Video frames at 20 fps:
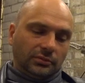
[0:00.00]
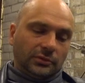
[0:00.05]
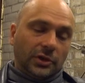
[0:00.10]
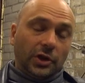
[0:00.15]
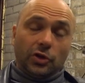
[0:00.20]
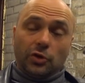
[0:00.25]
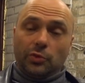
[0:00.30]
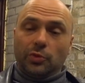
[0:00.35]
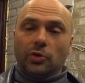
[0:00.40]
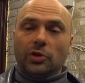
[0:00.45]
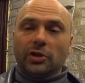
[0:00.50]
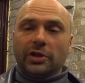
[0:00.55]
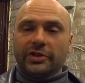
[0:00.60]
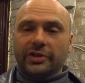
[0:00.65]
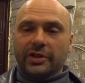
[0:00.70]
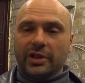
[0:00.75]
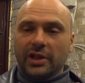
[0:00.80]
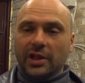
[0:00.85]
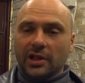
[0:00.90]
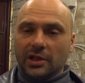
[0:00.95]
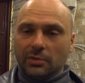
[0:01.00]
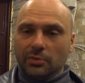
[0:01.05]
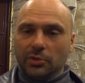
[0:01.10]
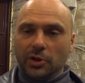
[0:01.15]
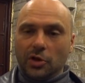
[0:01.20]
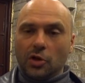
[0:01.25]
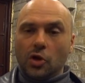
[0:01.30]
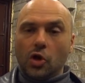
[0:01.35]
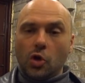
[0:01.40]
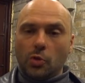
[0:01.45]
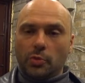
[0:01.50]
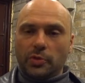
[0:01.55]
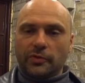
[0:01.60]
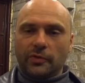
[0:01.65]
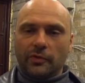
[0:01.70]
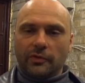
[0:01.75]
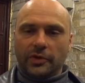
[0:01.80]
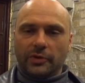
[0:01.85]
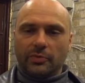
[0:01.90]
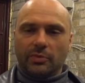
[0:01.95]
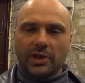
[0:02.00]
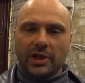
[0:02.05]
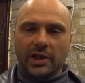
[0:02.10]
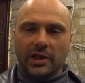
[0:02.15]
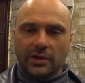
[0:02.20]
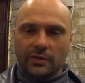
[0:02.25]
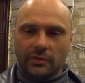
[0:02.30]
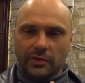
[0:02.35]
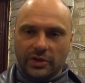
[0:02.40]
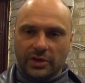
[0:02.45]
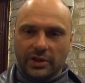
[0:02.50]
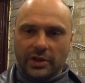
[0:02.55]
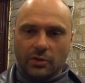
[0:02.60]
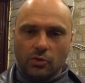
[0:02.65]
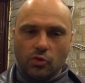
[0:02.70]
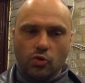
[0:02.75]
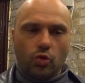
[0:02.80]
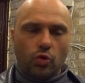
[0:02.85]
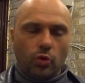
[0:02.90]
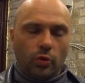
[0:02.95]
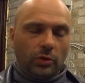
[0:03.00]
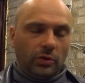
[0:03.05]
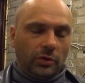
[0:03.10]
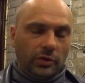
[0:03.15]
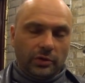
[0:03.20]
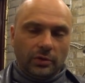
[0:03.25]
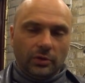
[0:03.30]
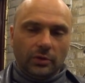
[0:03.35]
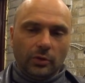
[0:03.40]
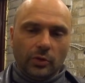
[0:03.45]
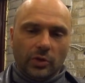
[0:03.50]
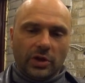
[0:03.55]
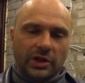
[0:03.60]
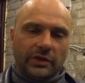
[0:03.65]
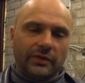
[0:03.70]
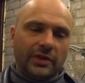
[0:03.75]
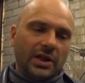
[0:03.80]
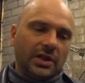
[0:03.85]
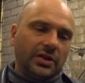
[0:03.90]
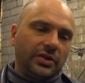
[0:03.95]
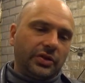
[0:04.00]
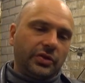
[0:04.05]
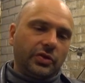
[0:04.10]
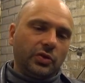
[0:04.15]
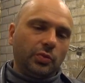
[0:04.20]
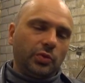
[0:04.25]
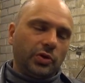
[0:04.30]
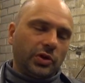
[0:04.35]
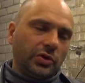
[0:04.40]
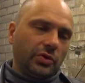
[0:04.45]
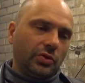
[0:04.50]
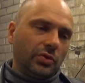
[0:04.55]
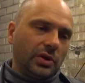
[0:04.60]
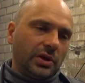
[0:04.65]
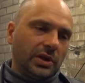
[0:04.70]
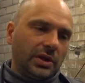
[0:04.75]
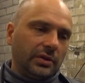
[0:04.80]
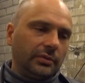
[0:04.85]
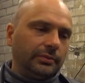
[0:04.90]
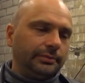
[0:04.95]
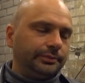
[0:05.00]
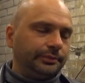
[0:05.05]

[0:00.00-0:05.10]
And to be honest, I had a big hopes for this bike. It was like, ooh, look at that, super new car.